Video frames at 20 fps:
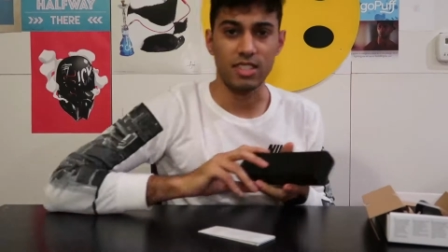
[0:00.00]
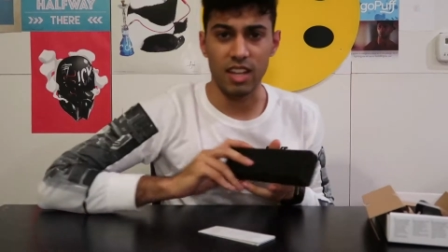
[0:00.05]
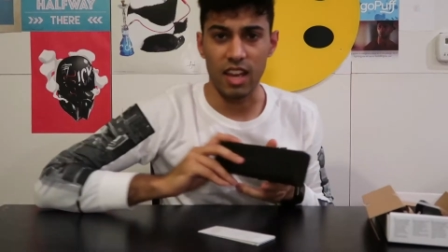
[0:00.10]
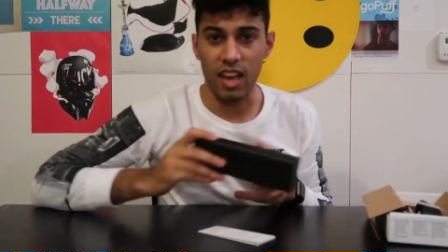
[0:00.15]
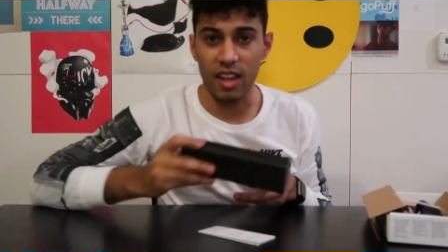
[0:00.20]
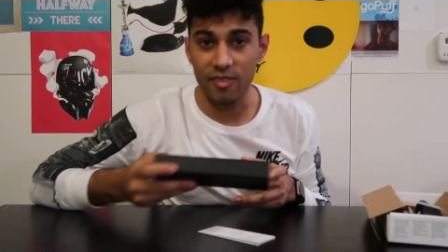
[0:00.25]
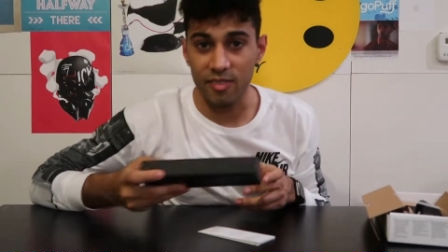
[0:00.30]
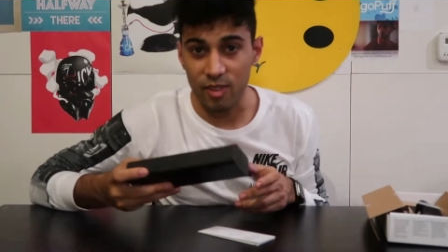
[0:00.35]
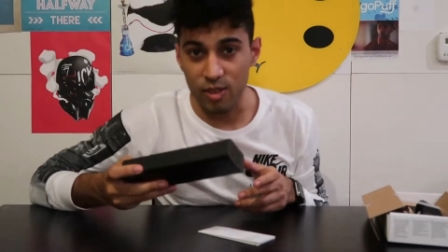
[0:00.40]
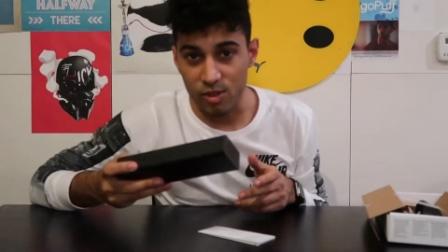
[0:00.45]
There's a
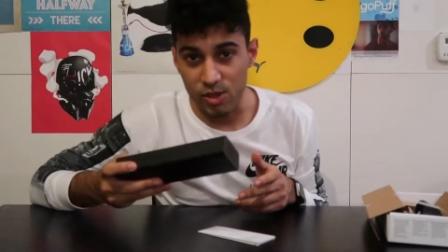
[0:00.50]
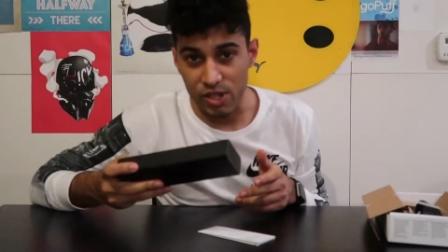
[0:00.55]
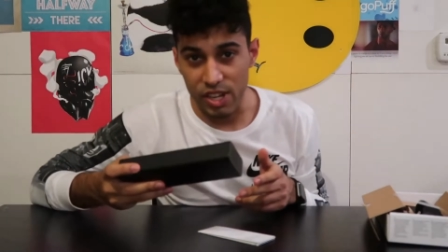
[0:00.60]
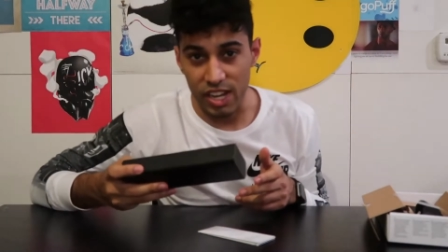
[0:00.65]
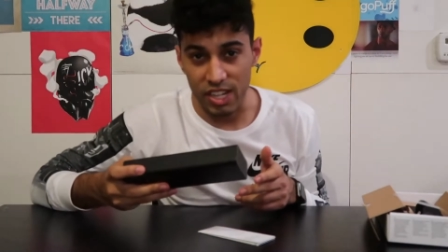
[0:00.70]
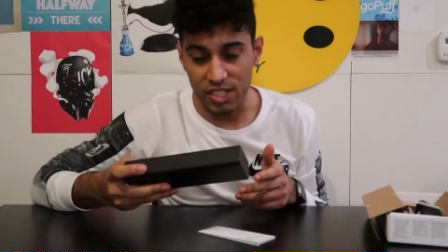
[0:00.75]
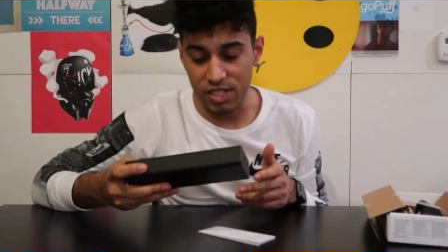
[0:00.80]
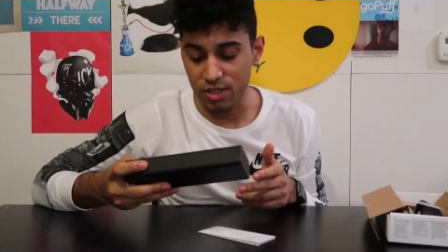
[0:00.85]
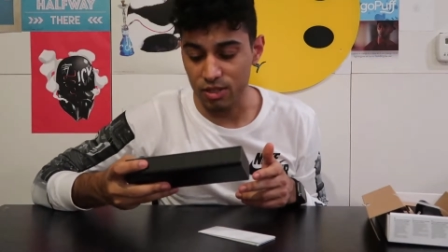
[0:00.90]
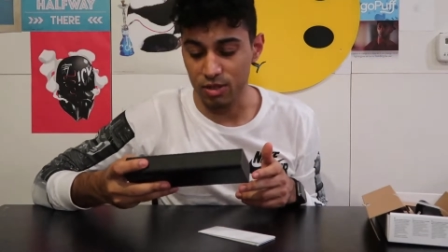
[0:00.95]
headphone
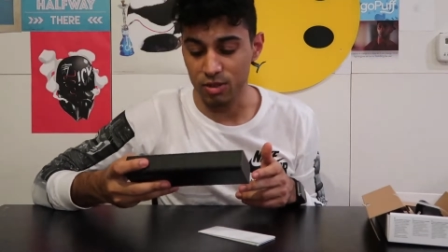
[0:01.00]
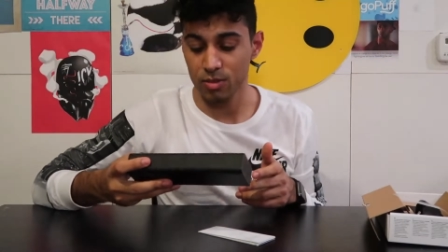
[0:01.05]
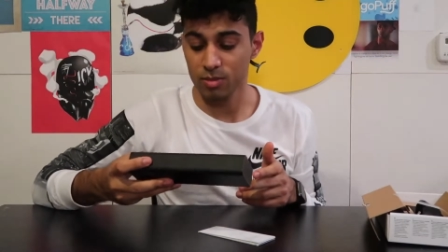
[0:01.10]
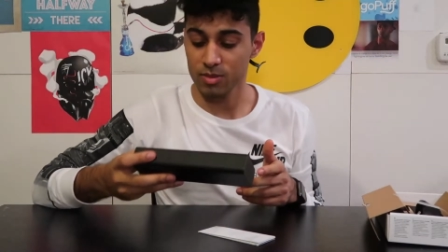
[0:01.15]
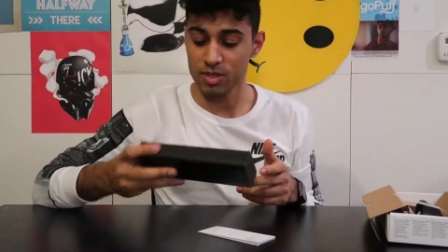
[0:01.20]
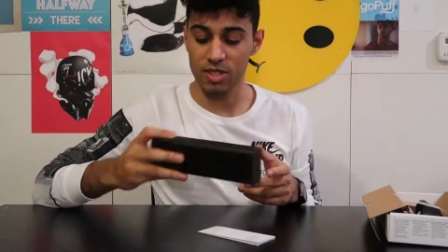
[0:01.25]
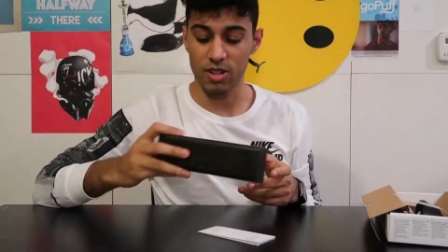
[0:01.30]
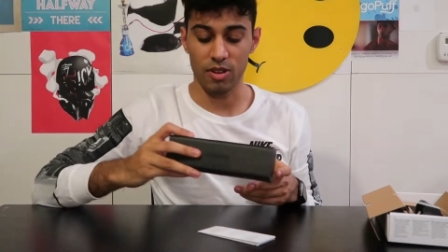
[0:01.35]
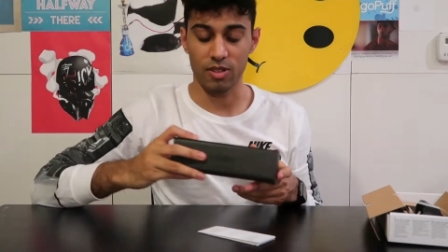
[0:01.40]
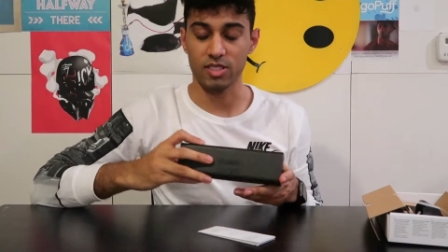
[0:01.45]
jack too,
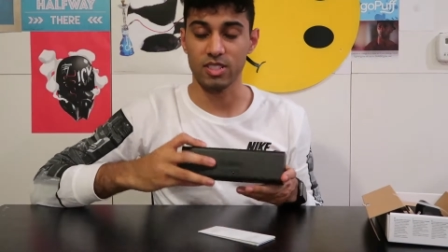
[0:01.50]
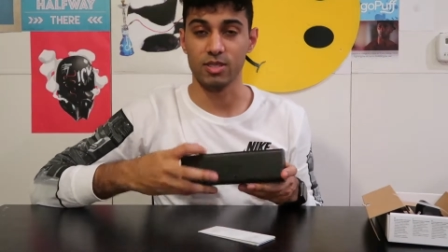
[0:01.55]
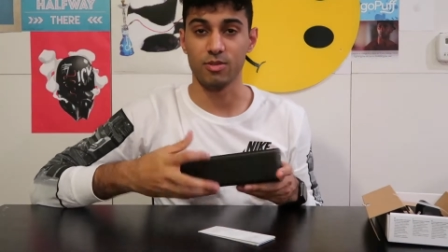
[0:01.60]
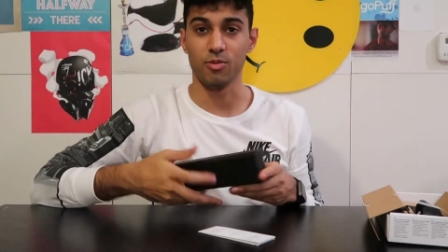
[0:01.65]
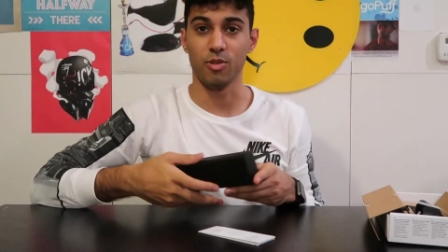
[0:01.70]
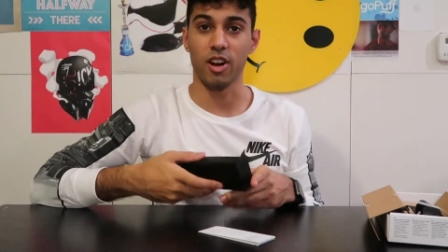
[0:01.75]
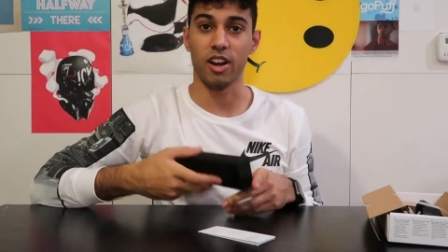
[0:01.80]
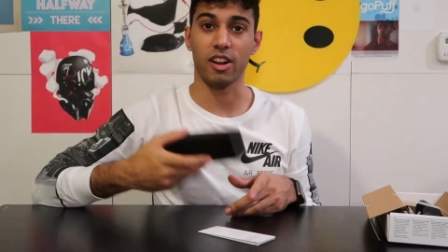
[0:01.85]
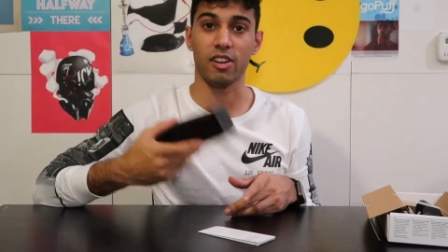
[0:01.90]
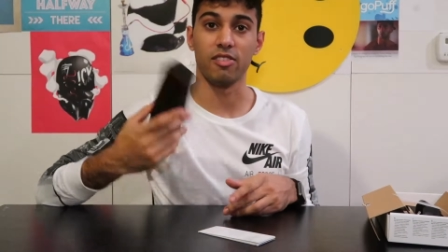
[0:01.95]
so I
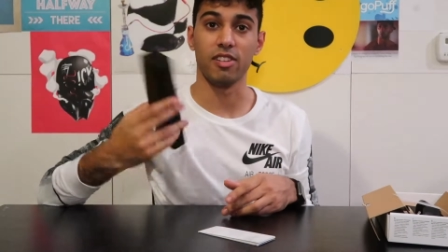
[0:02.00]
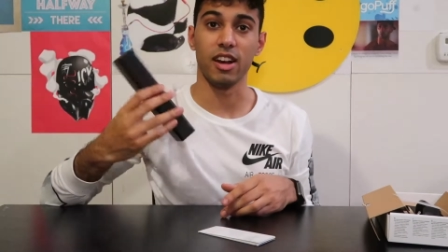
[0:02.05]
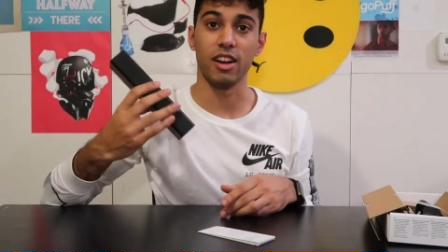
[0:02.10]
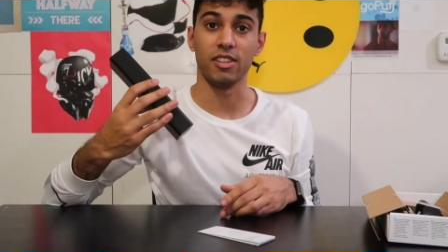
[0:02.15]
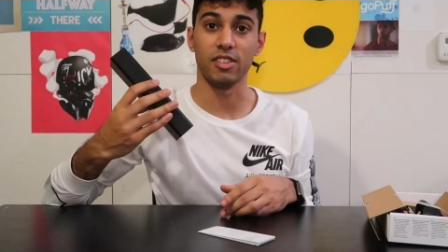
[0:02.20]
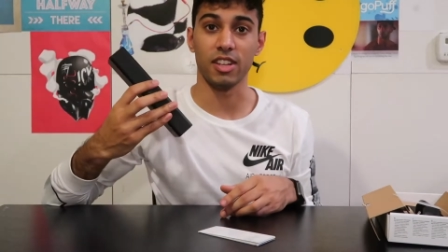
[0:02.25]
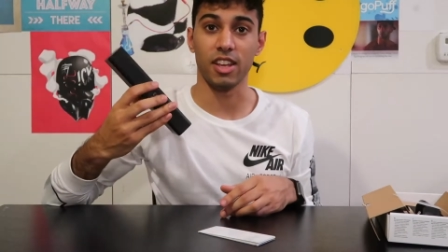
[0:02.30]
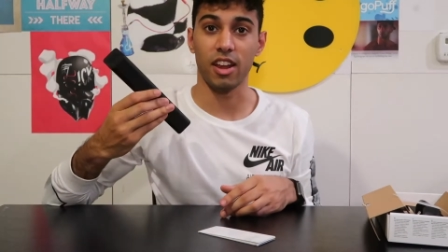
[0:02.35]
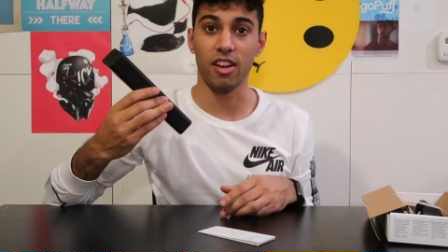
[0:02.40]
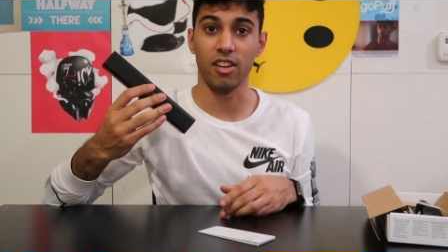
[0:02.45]
just walk
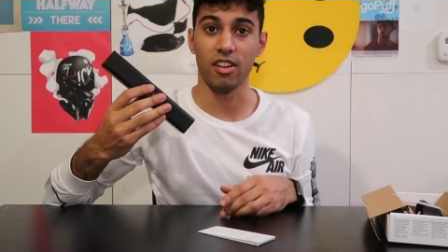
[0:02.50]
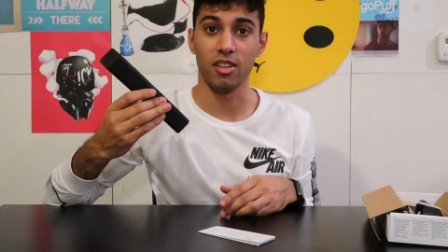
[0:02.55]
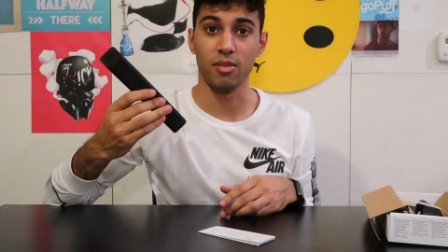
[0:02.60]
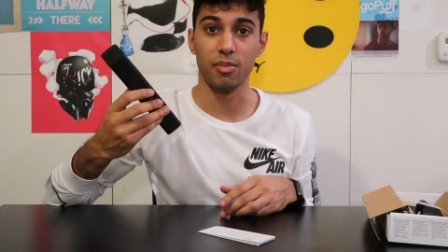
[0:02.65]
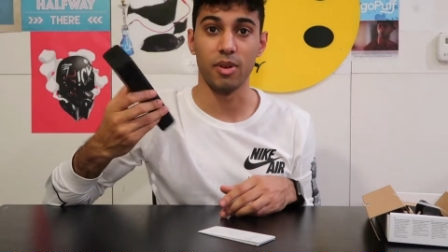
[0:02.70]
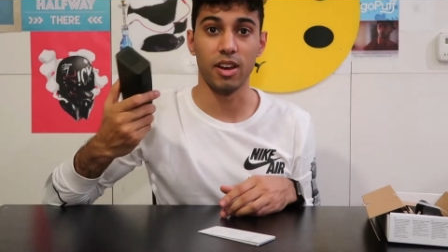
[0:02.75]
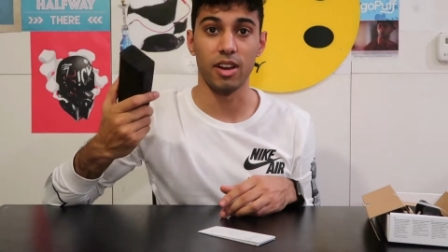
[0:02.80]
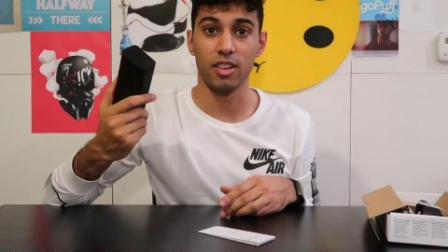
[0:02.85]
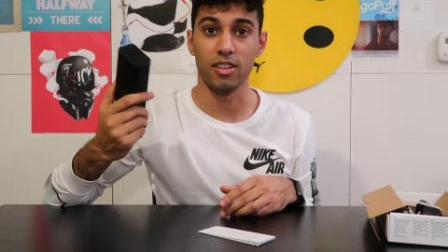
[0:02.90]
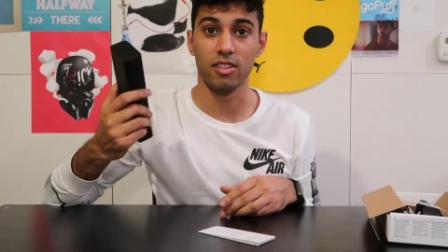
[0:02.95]
around
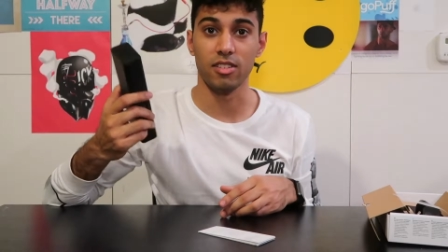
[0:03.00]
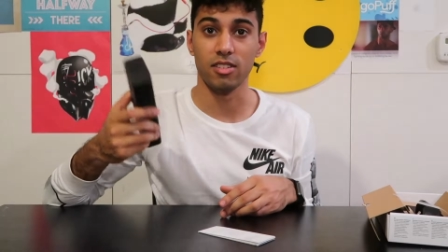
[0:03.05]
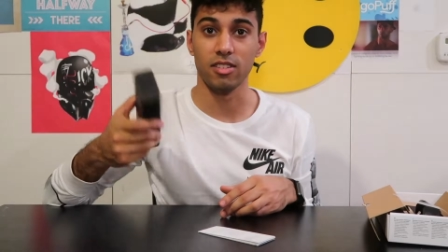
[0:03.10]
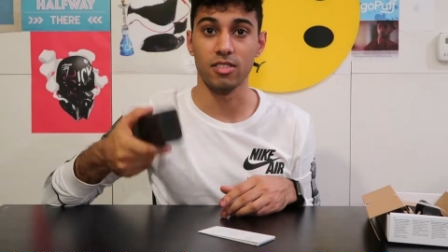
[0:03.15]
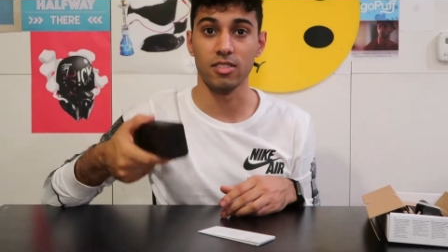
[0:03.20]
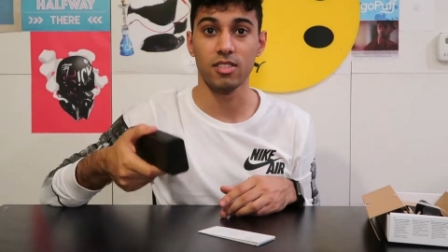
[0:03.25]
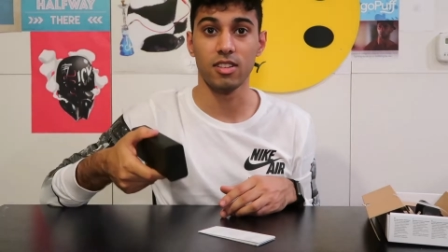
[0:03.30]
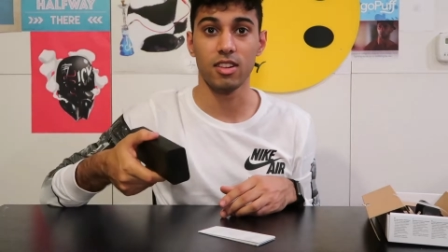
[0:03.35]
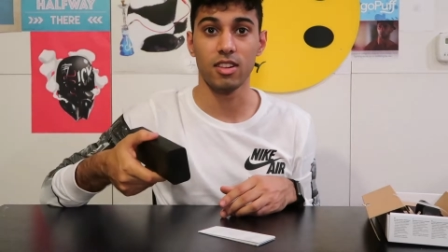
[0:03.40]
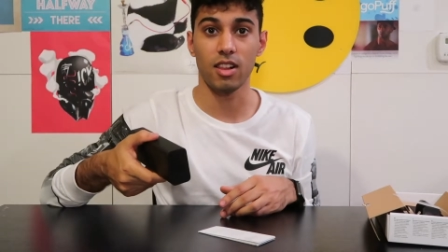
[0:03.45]
carrying my little
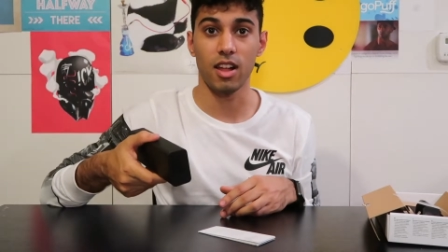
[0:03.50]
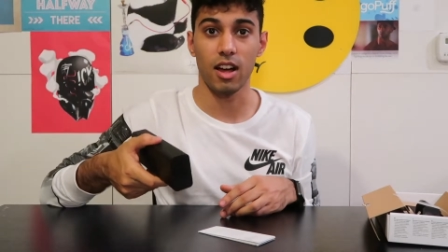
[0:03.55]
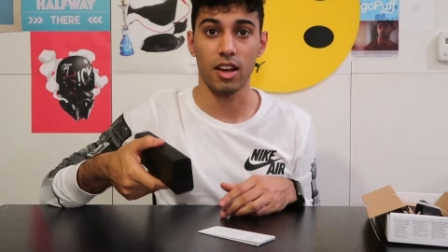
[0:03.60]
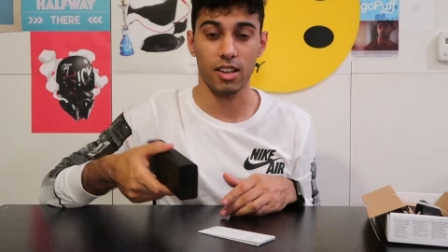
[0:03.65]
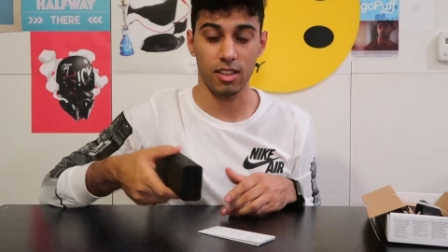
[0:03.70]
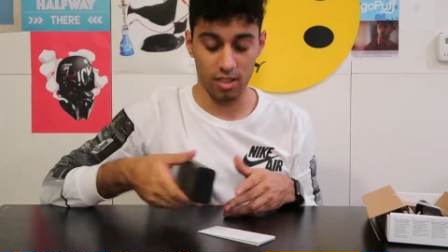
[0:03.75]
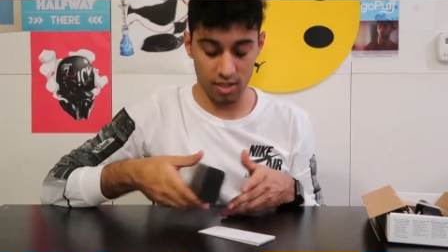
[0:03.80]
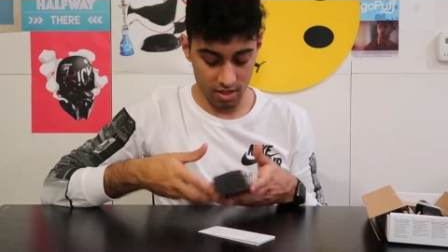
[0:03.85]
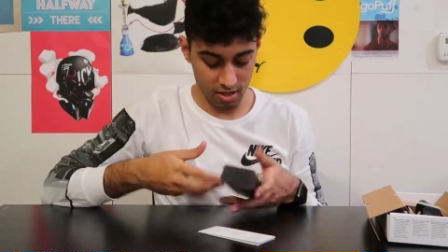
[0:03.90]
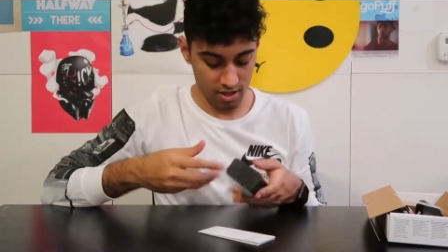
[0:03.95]
clock.